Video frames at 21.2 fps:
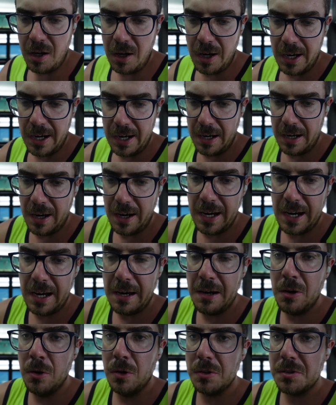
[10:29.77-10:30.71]
I,
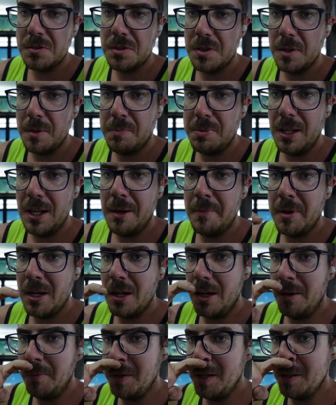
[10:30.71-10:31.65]
I hooked the
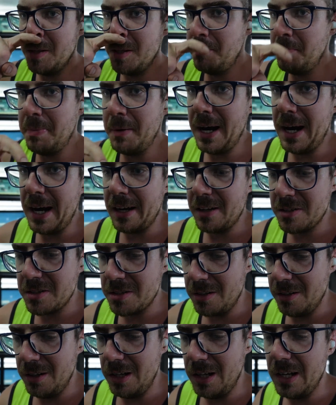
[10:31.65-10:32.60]
plumbing up in the back
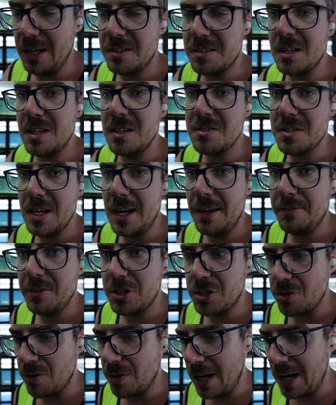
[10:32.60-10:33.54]
so it does have
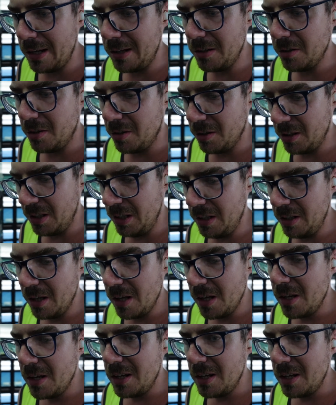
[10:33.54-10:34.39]
a drain on it.